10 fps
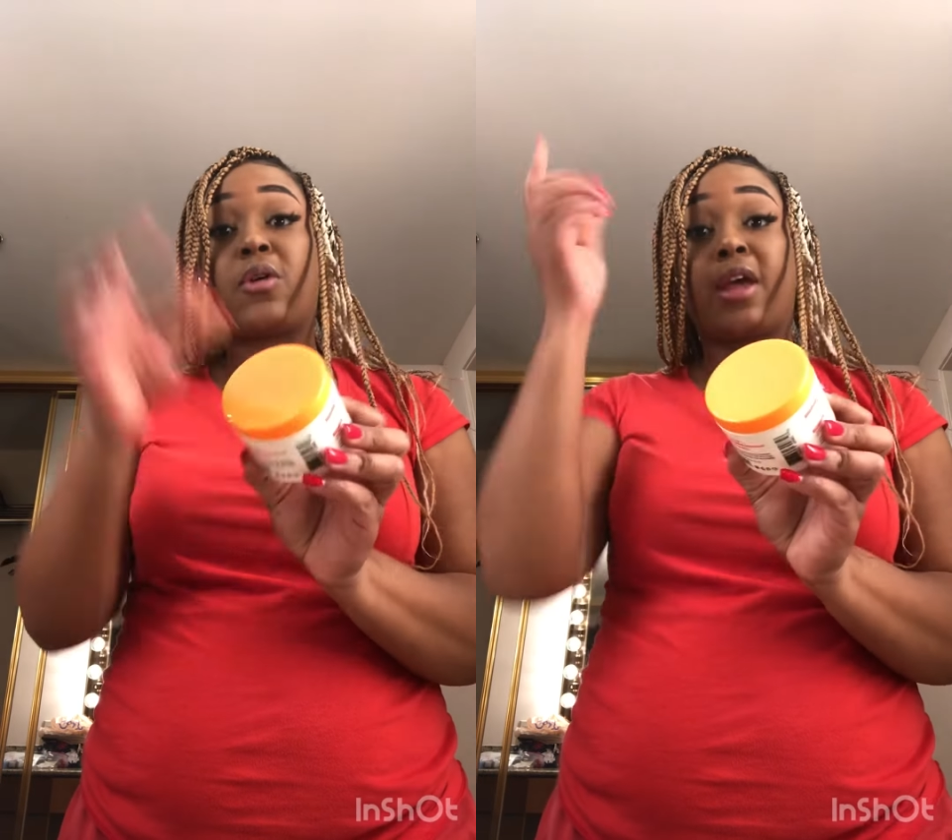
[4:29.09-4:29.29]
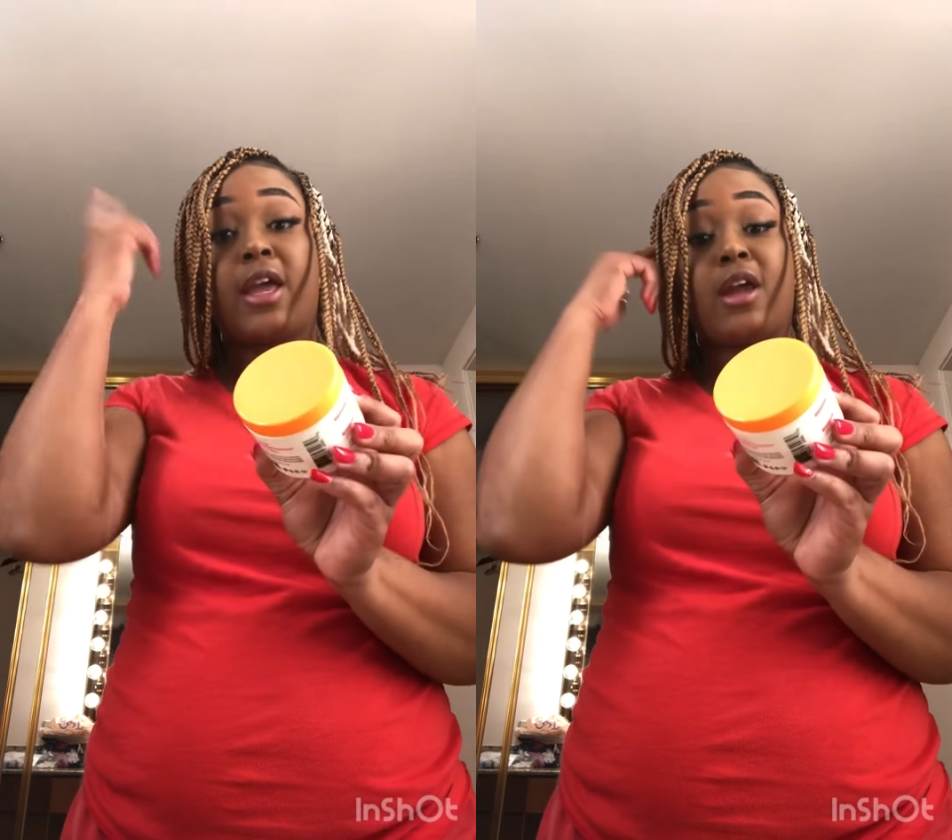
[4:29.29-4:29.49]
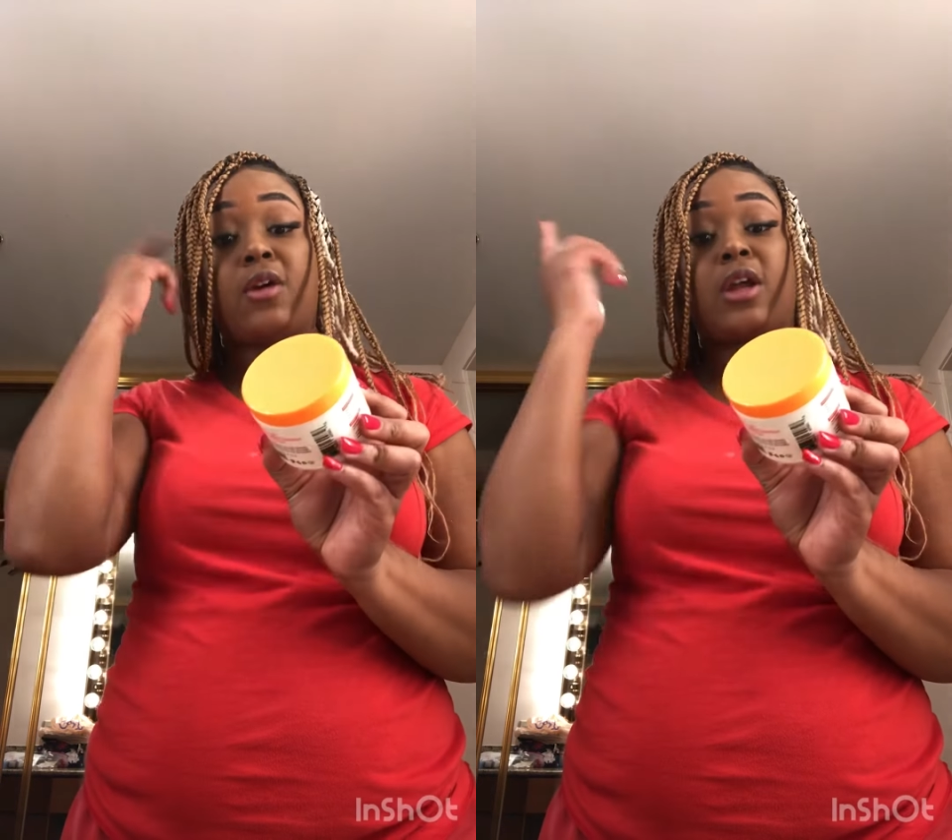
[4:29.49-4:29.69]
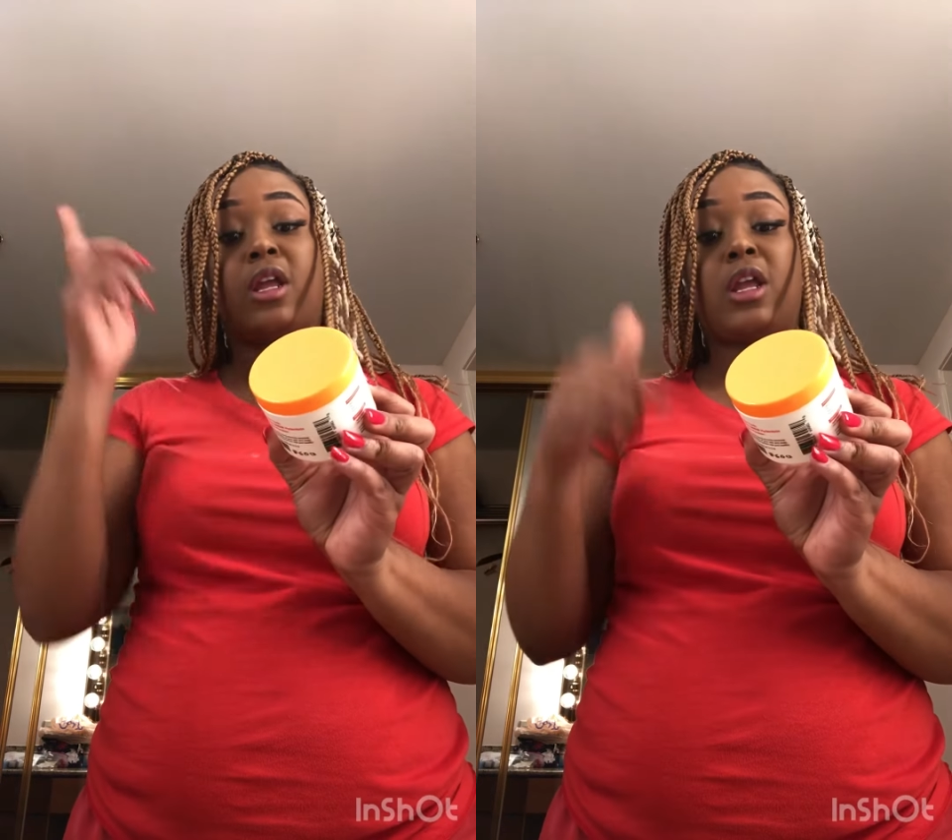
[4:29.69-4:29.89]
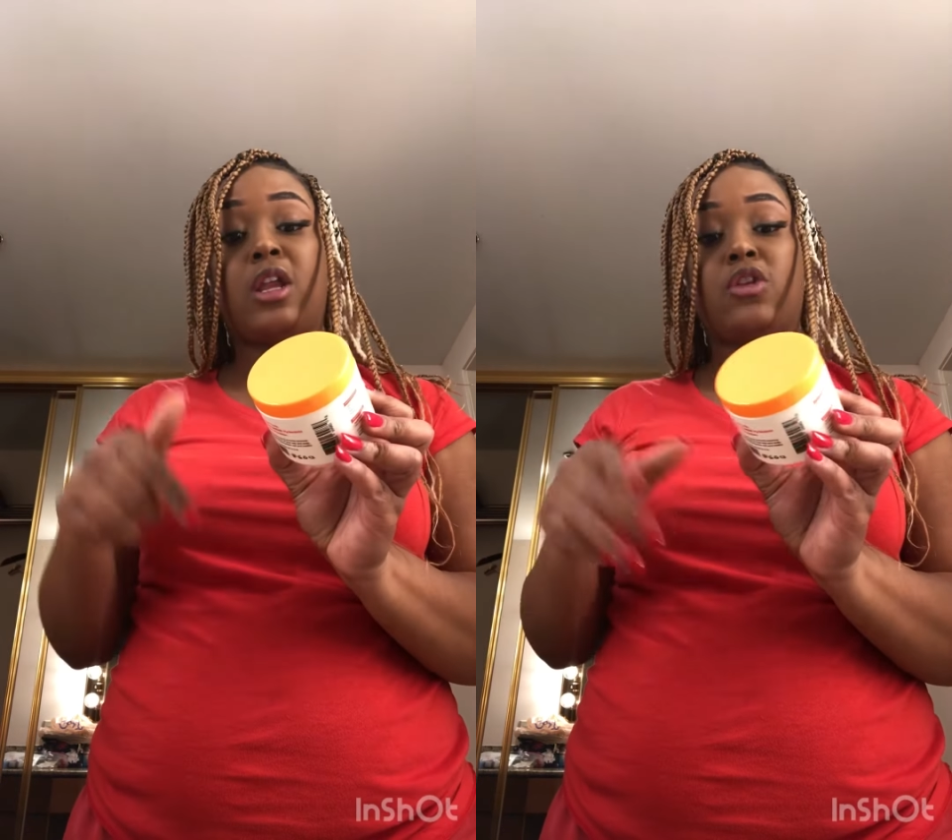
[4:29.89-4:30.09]
hair
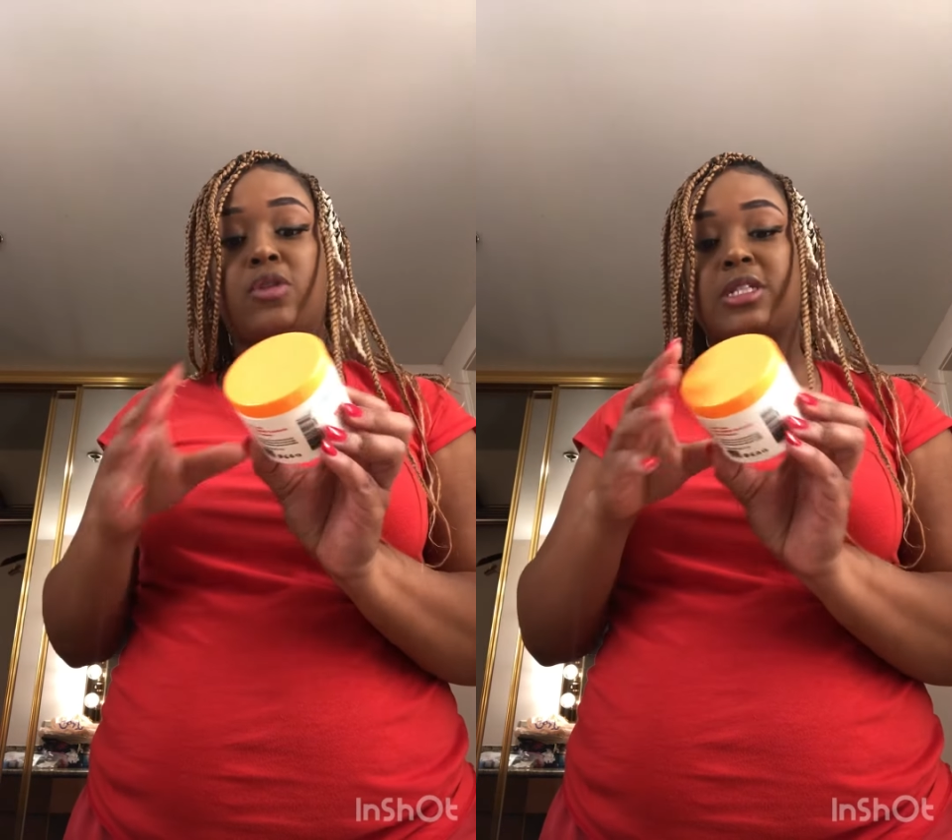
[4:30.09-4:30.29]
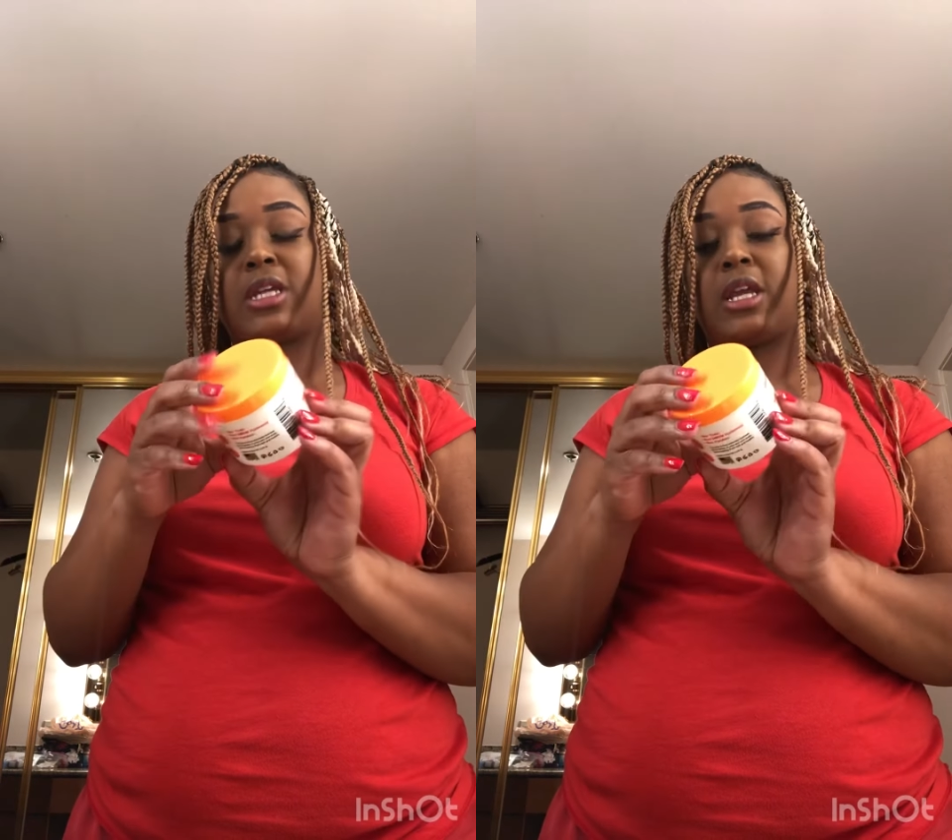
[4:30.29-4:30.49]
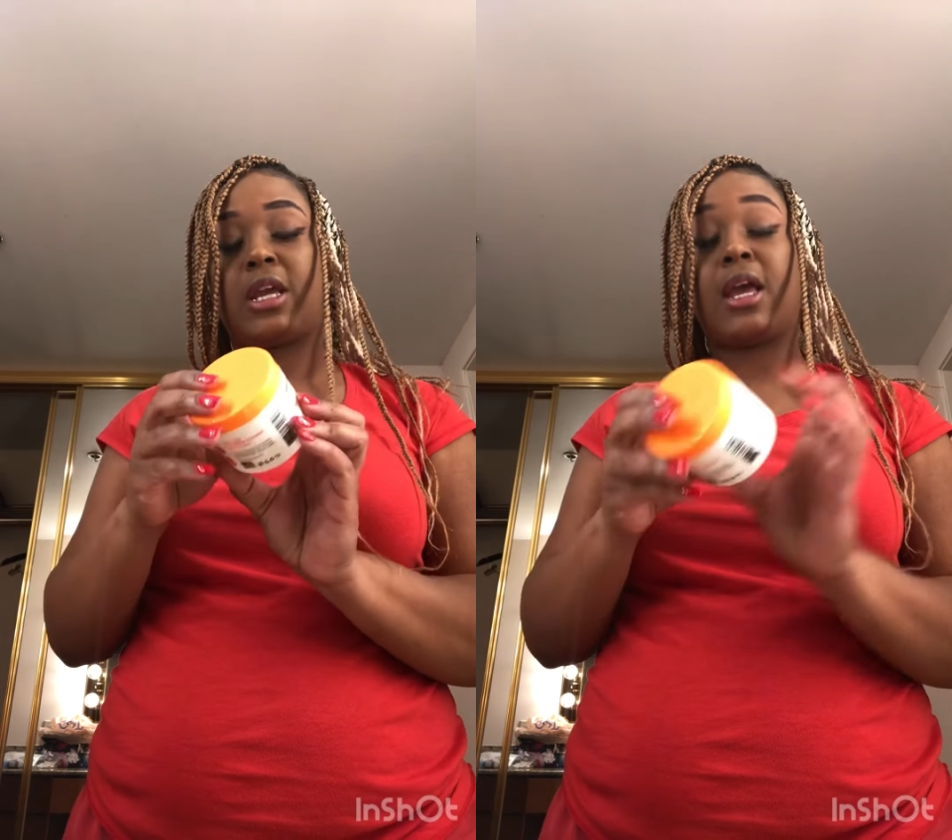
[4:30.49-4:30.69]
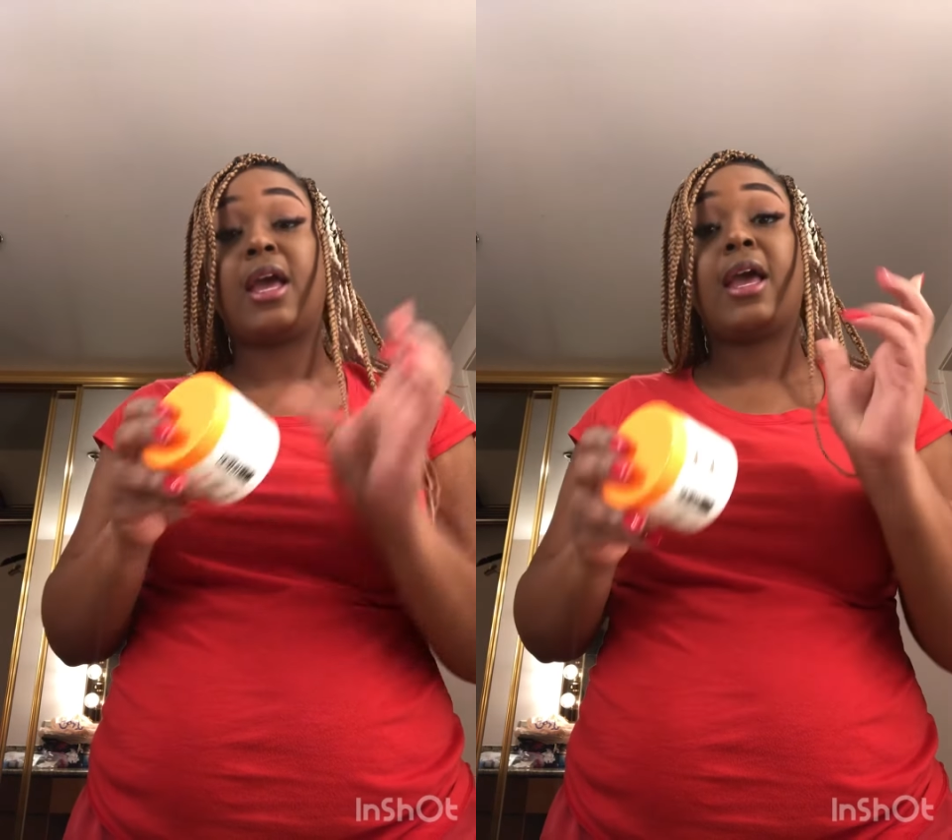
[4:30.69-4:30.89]
and your skin.